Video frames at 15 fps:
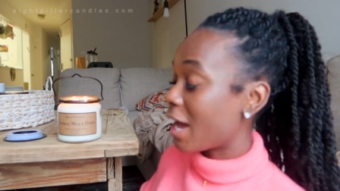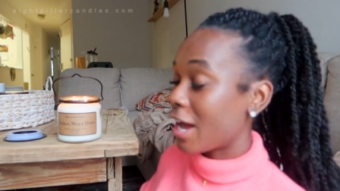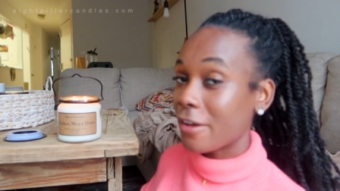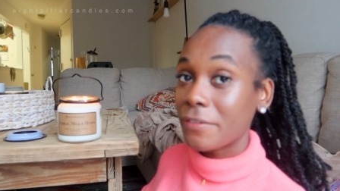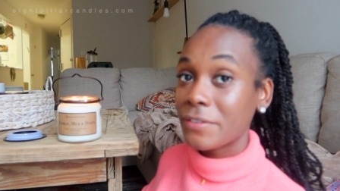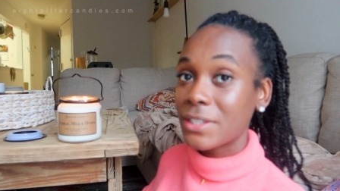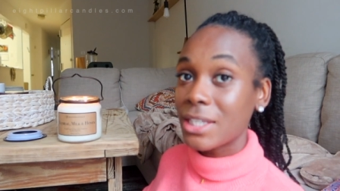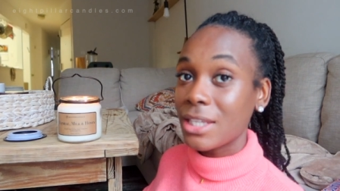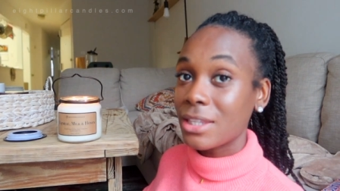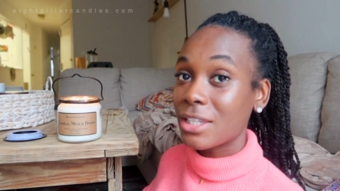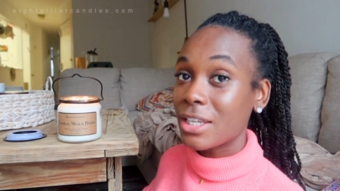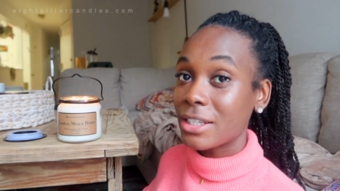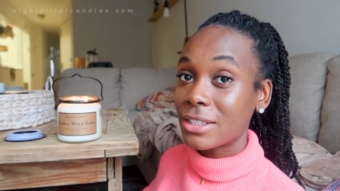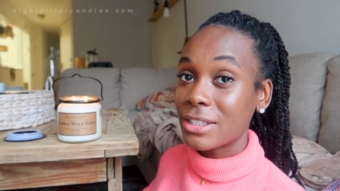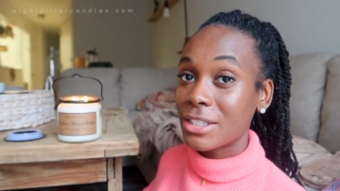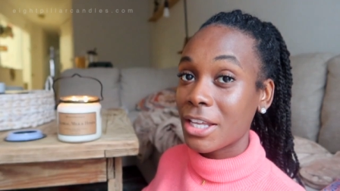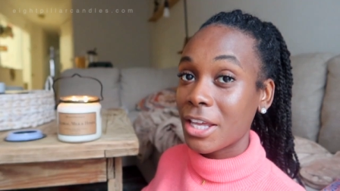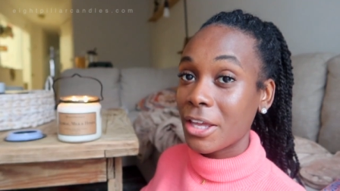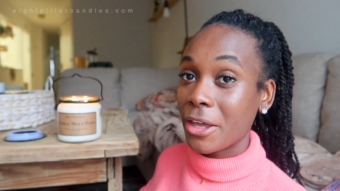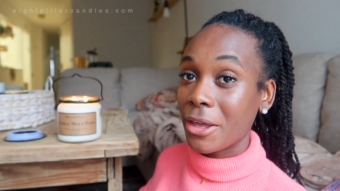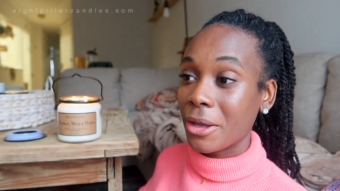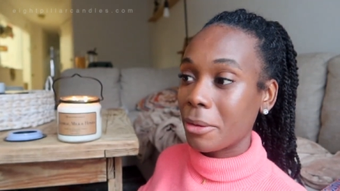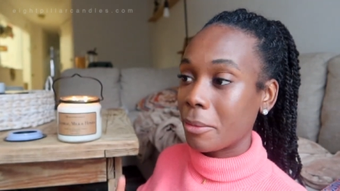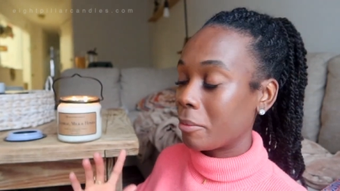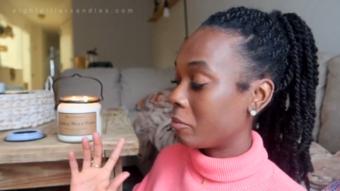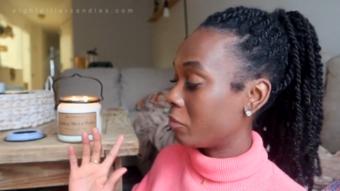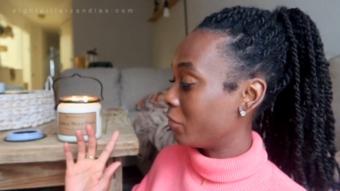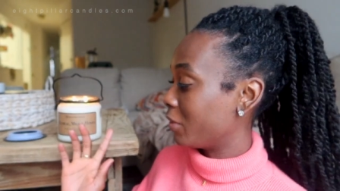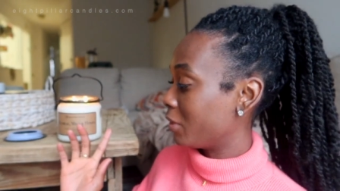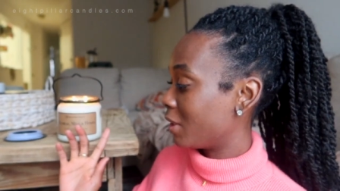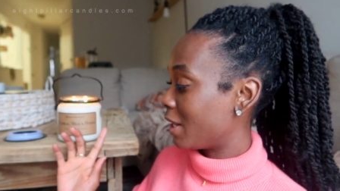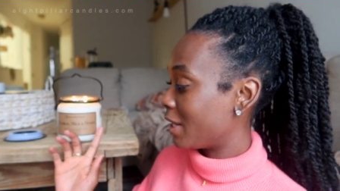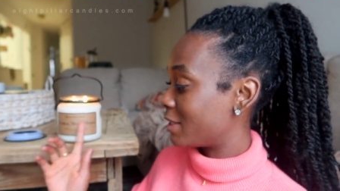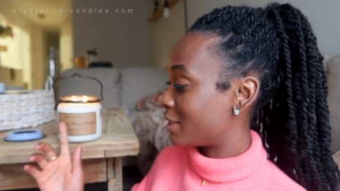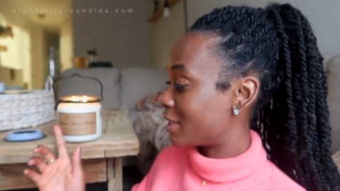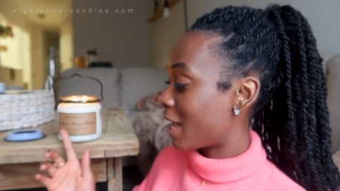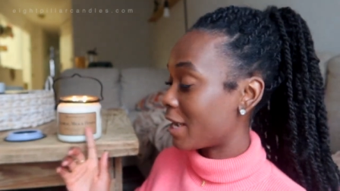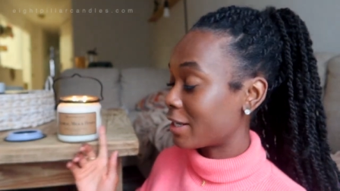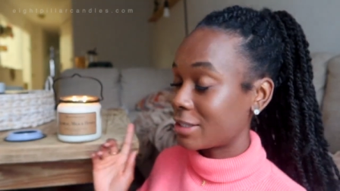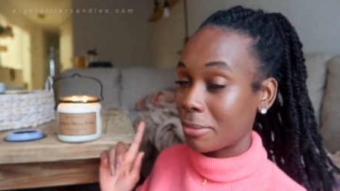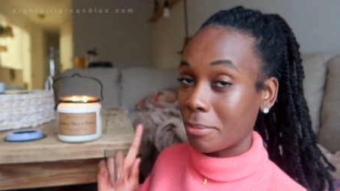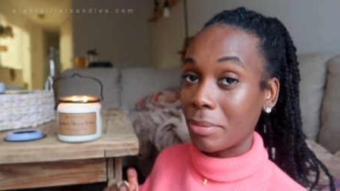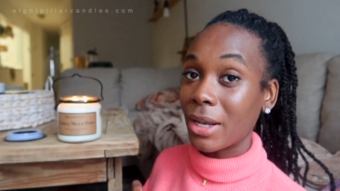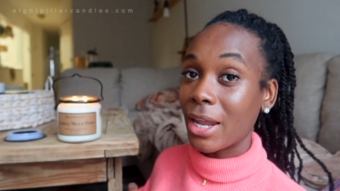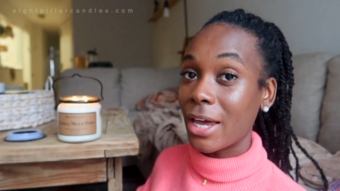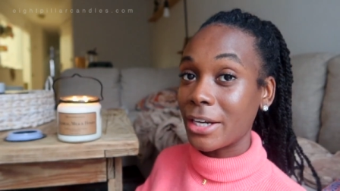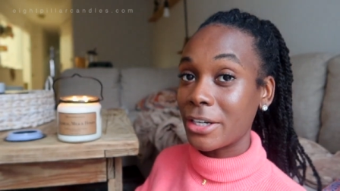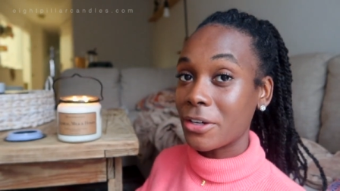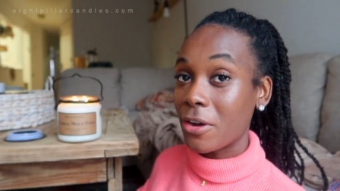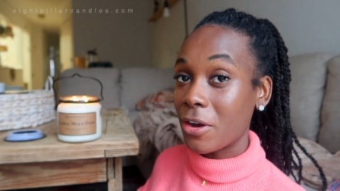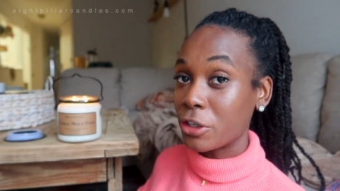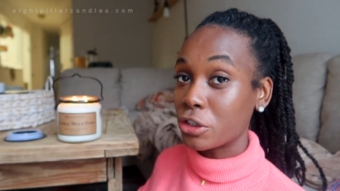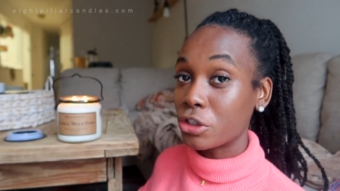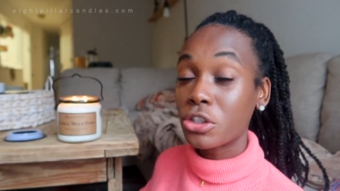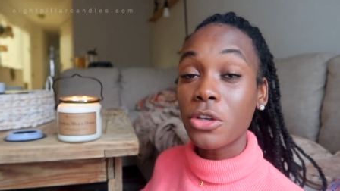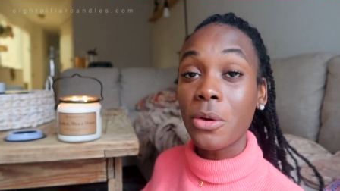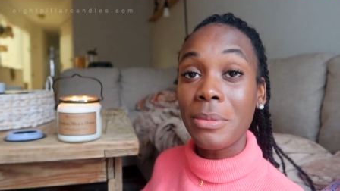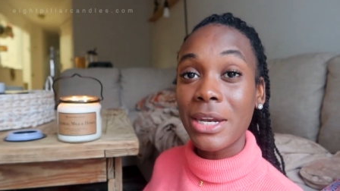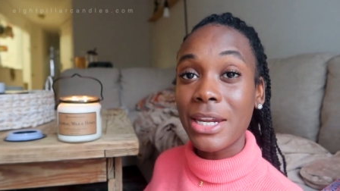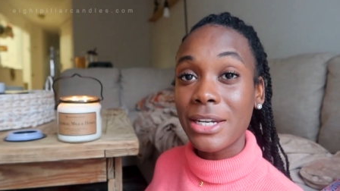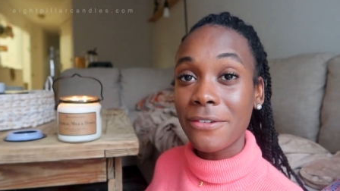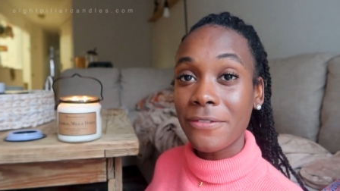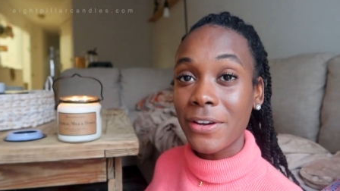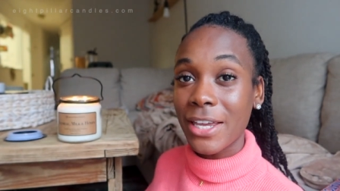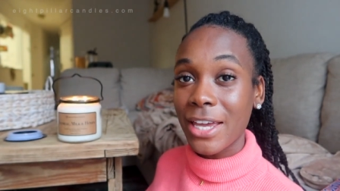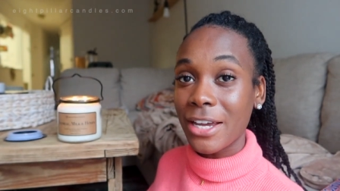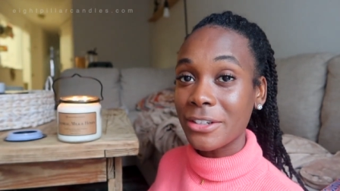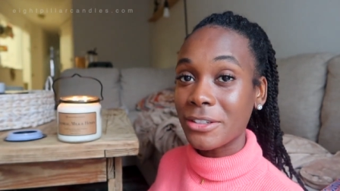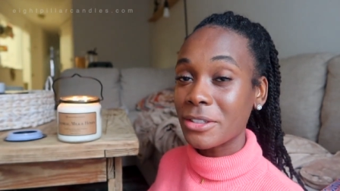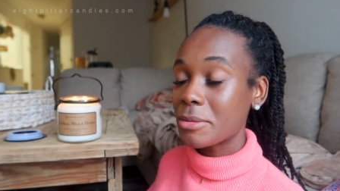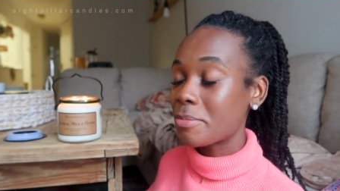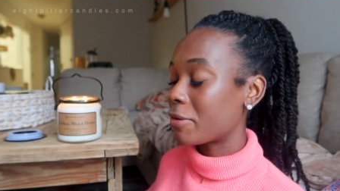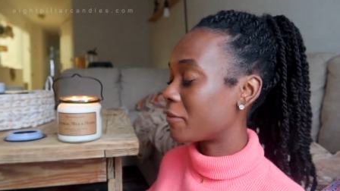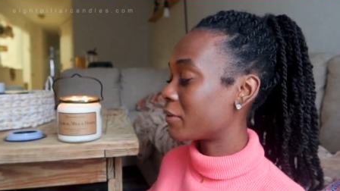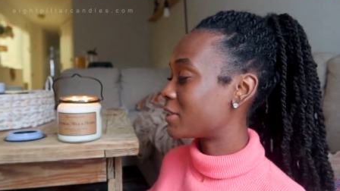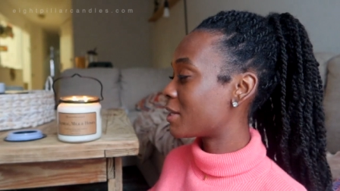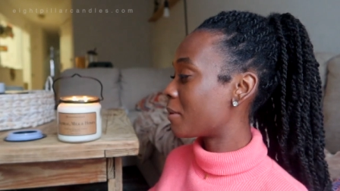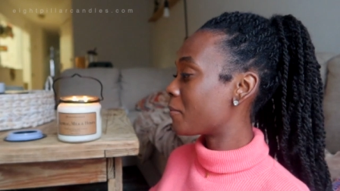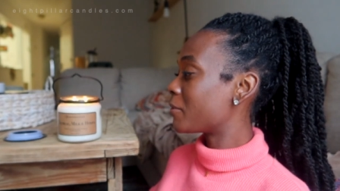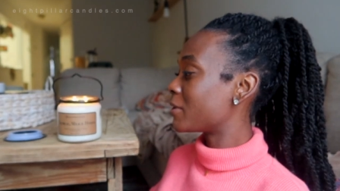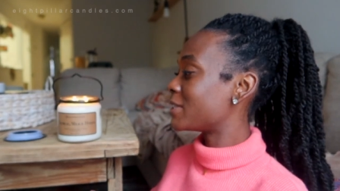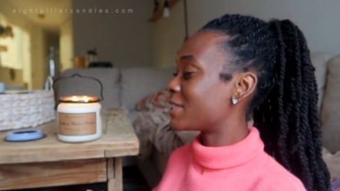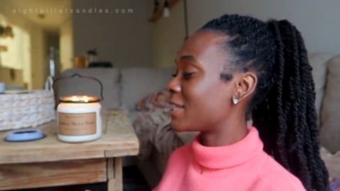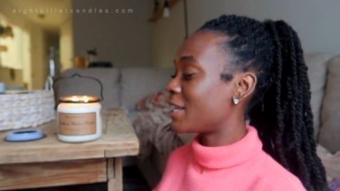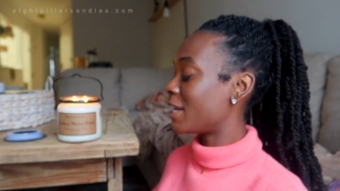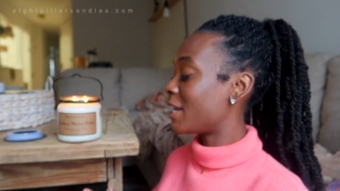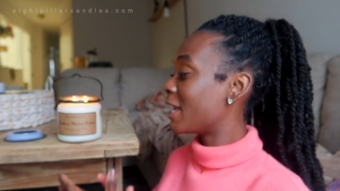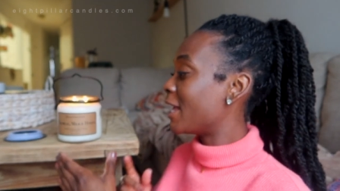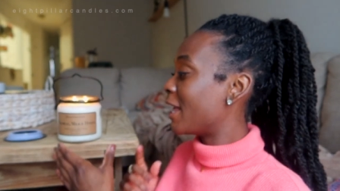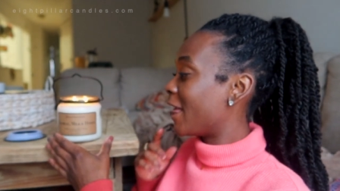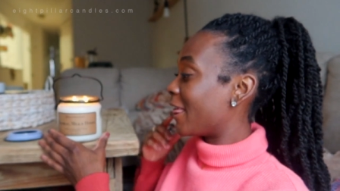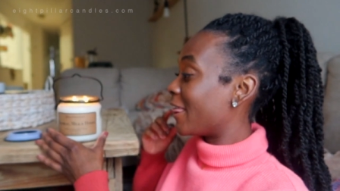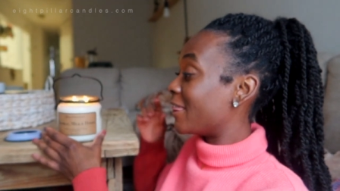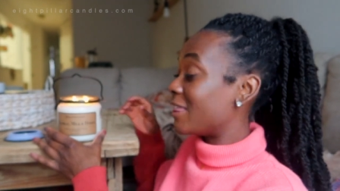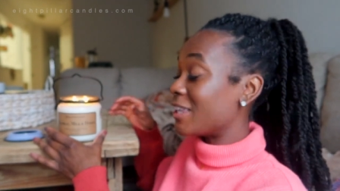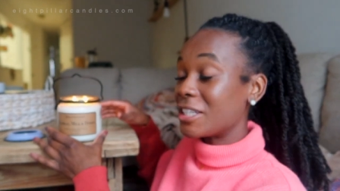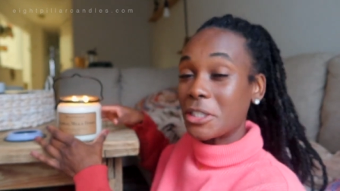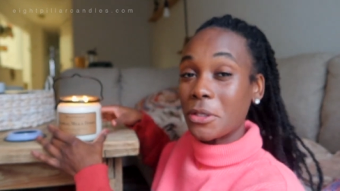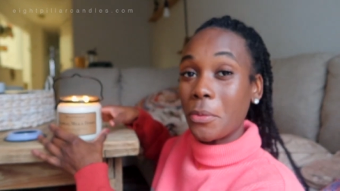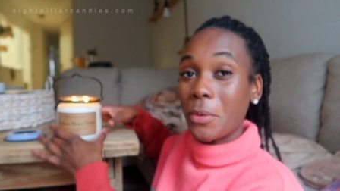I've seen this exact blend on so many different candles, but for some reason, this